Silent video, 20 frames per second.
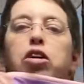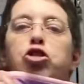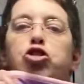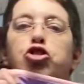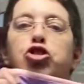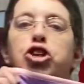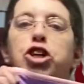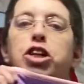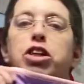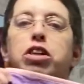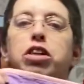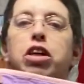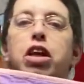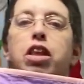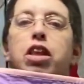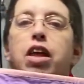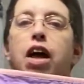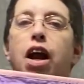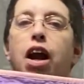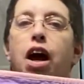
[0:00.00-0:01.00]
sheet
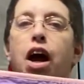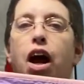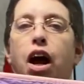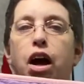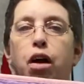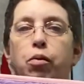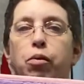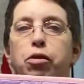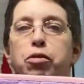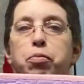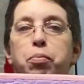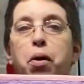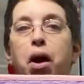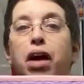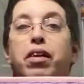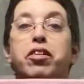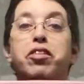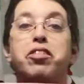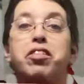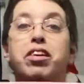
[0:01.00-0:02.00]
that I was
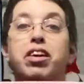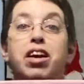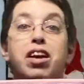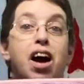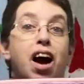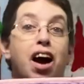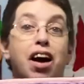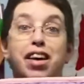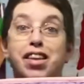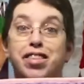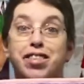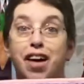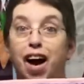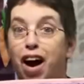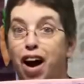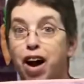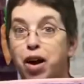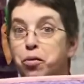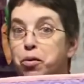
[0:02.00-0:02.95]
practicing on how to dye